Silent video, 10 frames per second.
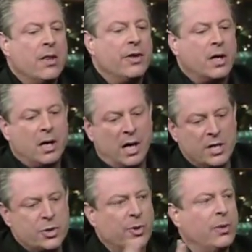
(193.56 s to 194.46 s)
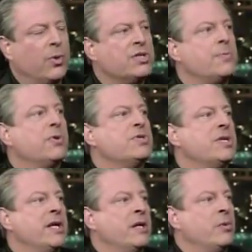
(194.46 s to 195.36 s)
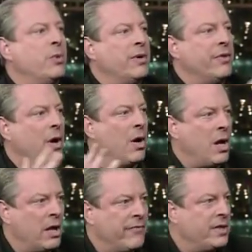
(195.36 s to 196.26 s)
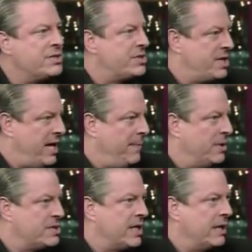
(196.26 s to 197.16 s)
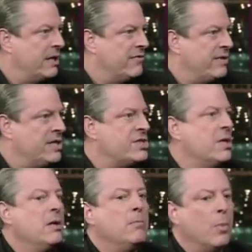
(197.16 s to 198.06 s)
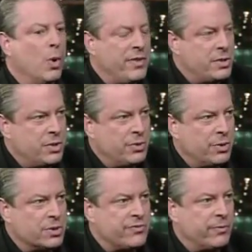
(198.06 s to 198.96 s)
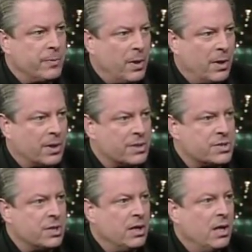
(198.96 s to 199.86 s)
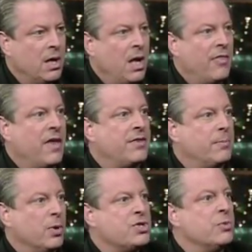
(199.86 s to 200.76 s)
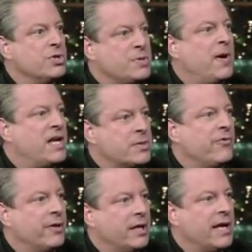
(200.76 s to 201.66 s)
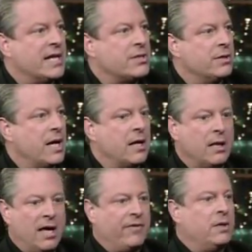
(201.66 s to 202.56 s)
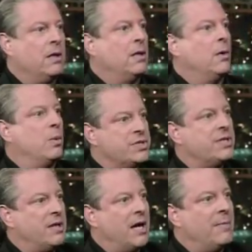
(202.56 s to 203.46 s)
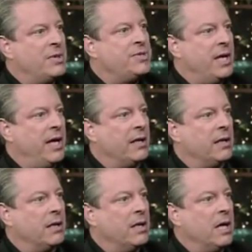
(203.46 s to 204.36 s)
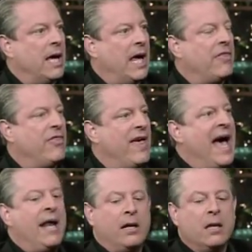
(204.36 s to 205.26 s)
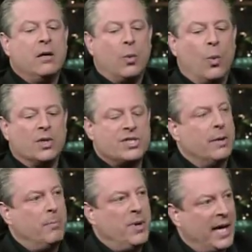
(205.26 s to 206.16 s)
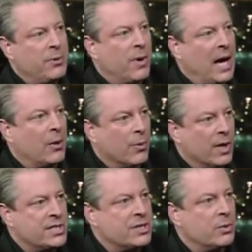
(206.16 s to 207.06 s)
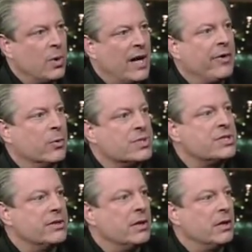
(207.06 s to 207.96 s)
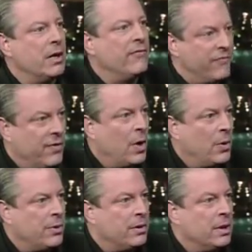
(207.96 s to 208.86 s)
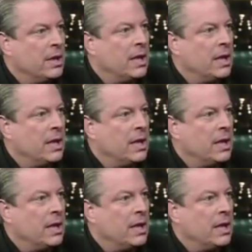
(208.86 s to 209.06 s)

the country was presented with all of these statements that convinced more than 2/3 of Americans that the person responsible for the attacks on 9/11 was Saddam Hussein. Mm-hmm. And that was the bedrock reason why there was a vote